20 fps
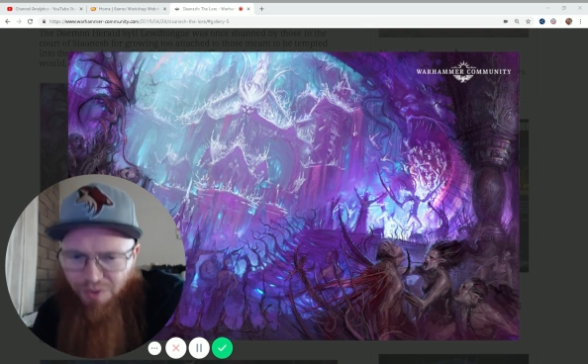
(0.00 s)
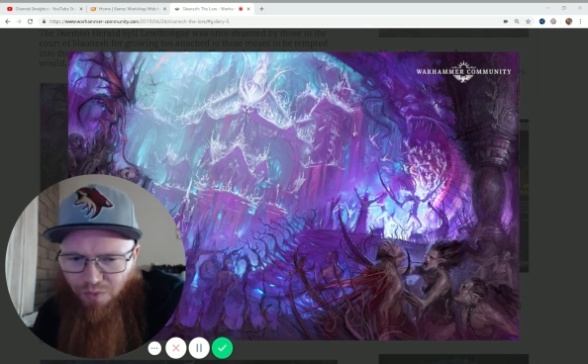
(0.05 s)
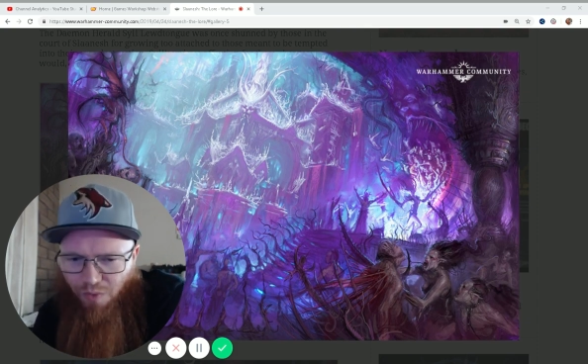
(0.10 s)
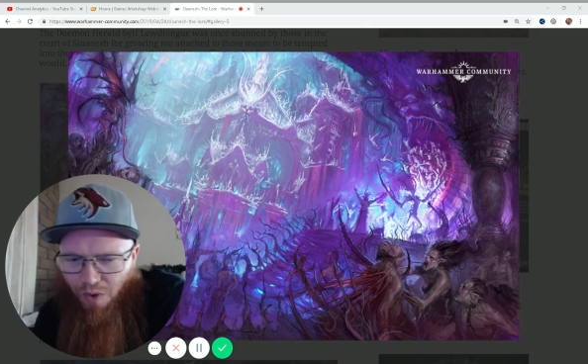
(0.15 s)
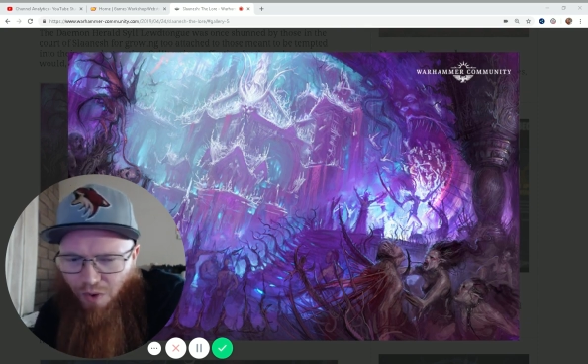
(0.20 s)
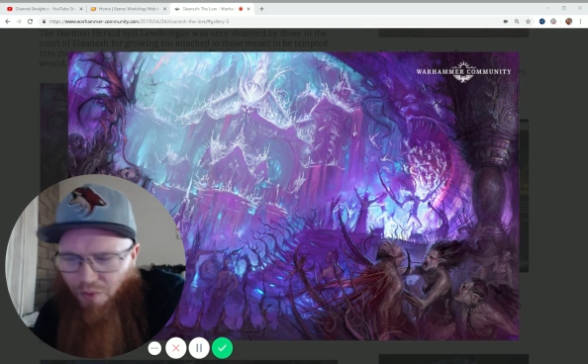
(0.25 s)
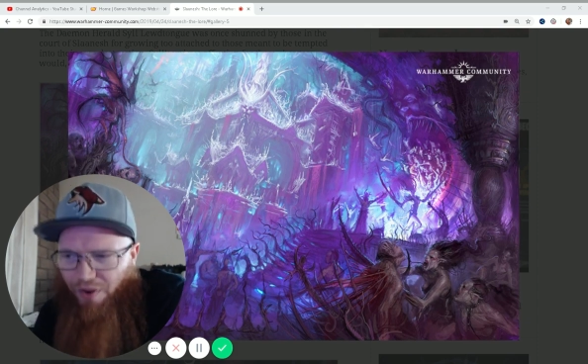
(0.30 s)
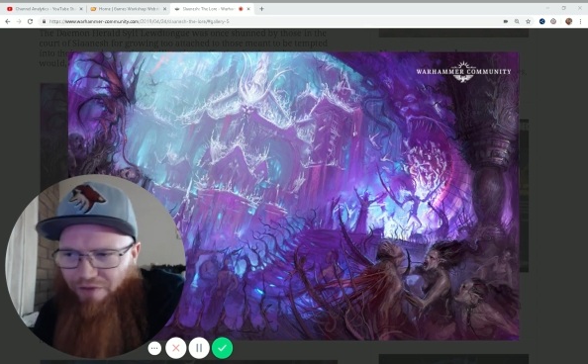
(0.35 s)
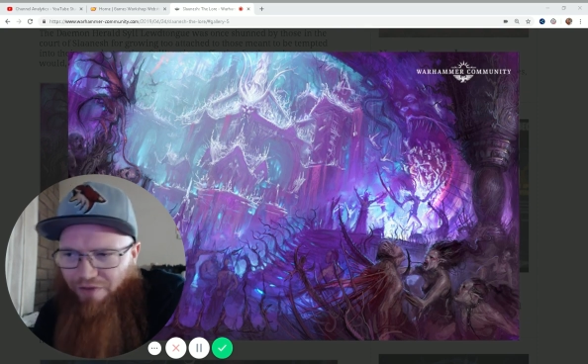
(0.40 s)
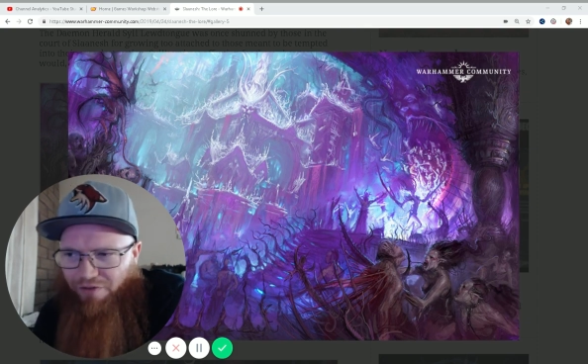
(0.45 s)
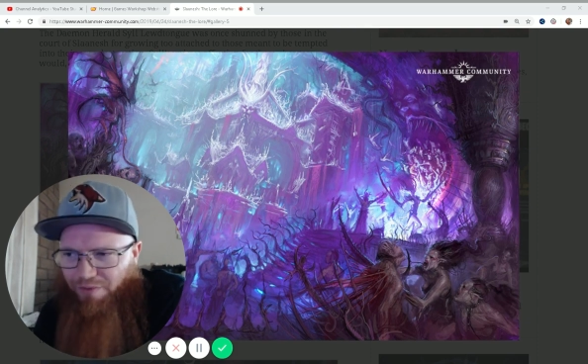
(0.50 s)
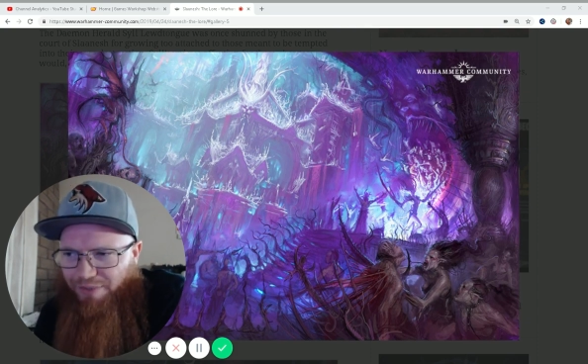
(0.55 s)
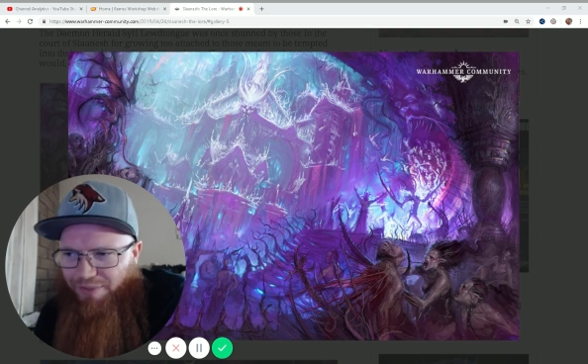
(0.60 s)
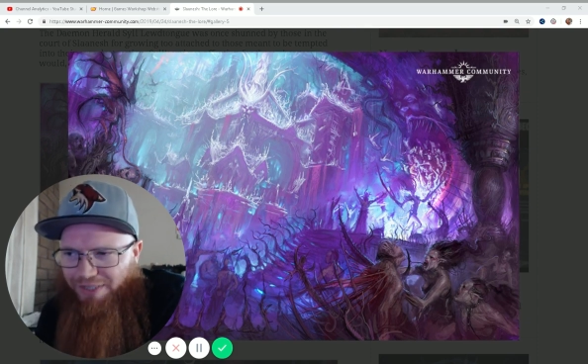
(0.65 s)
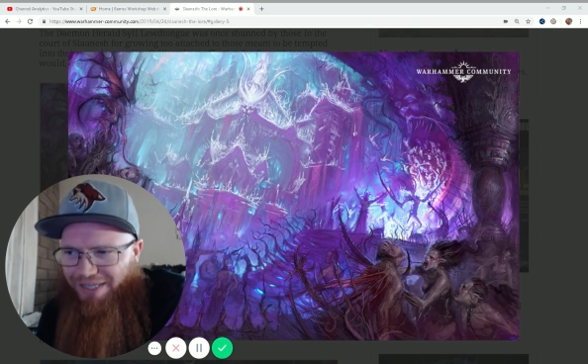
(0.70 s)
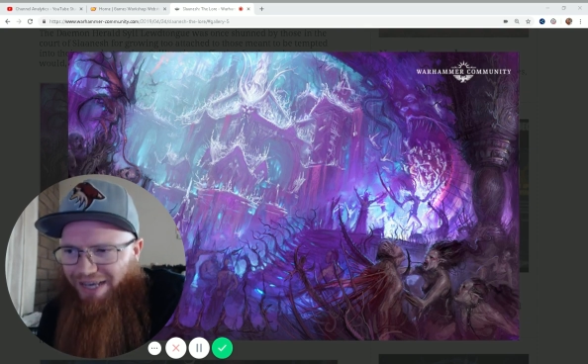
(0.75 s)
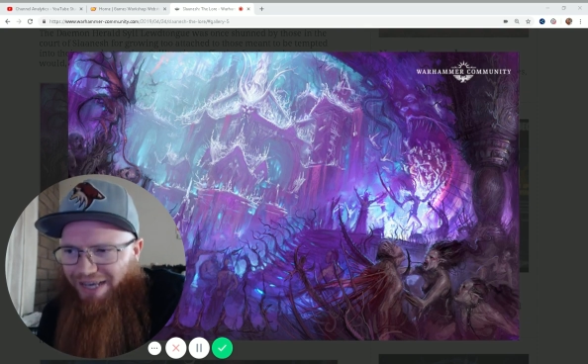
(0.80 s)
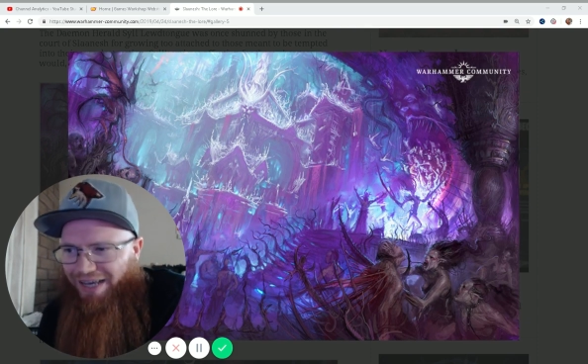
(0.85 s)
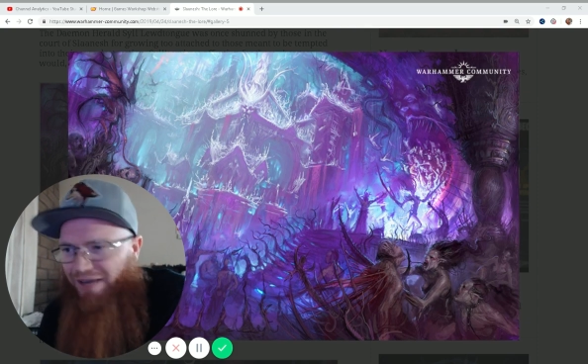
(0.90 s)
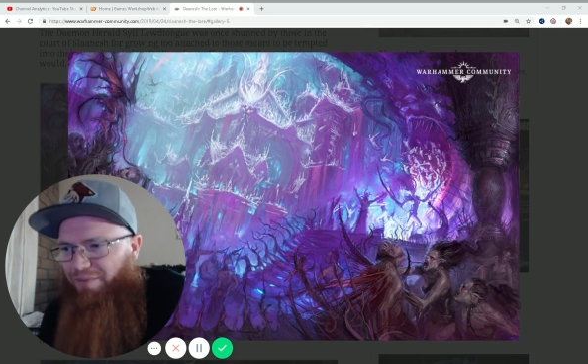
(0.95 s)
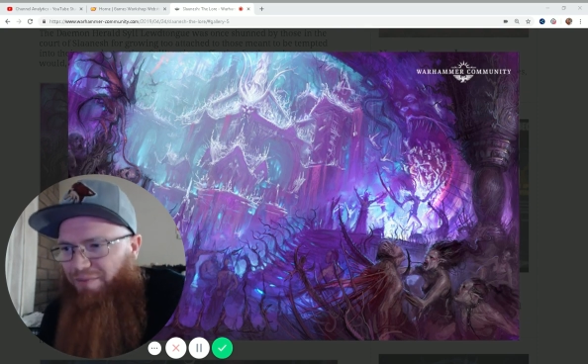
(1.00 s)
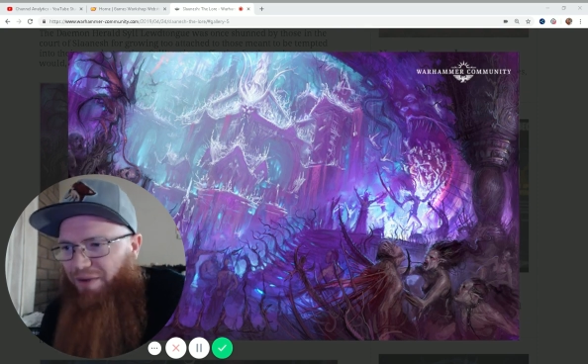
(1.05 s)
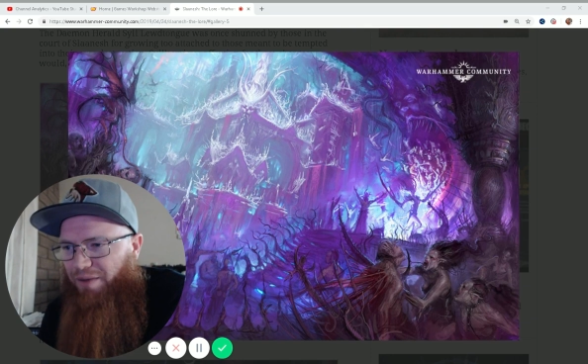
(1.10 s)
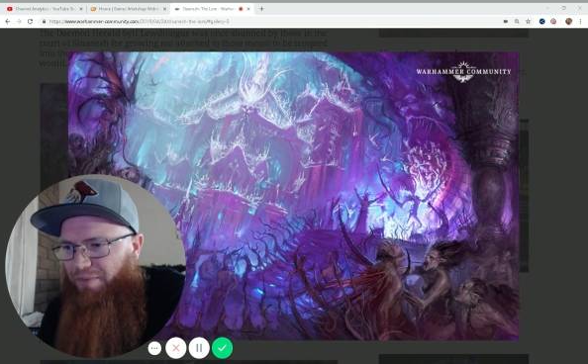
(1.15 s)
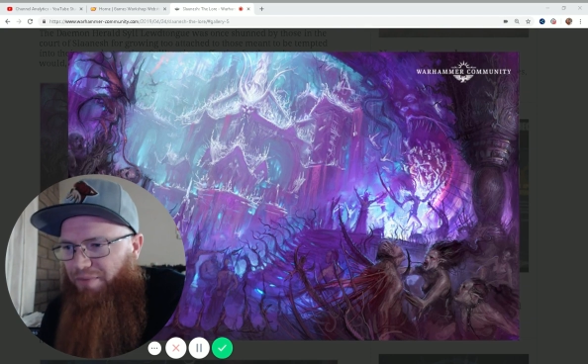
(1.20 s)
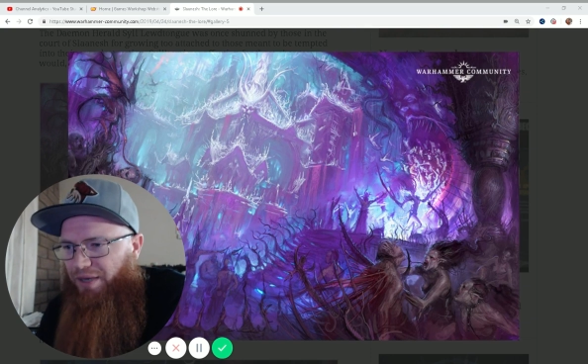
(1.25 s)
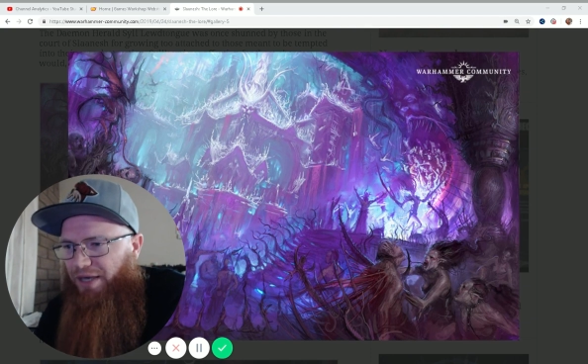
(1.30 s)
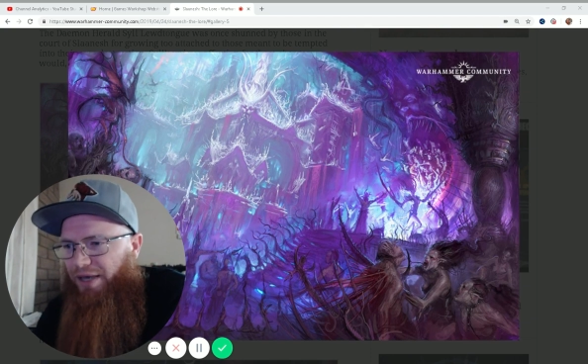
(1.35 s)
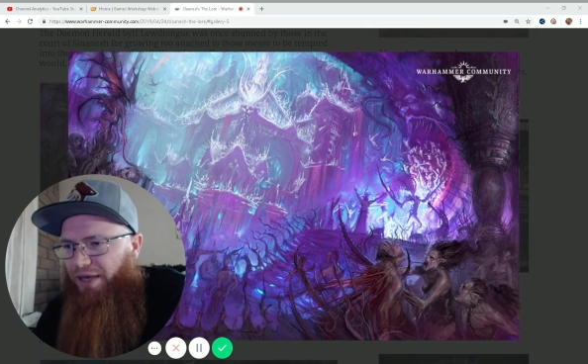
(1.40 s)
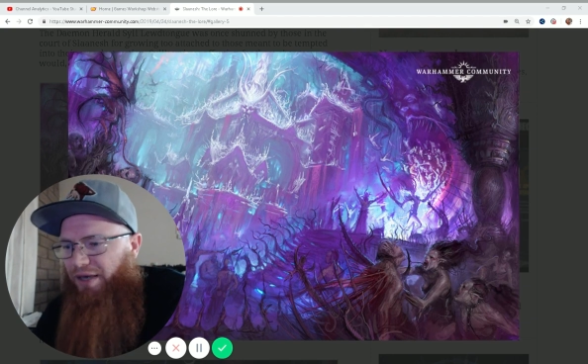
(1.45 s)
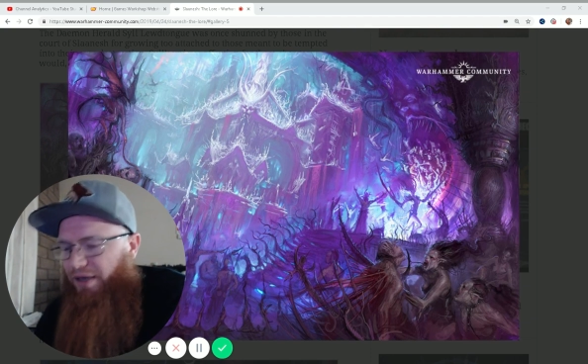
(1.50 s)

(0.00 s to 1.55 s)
won't ever be taken by me,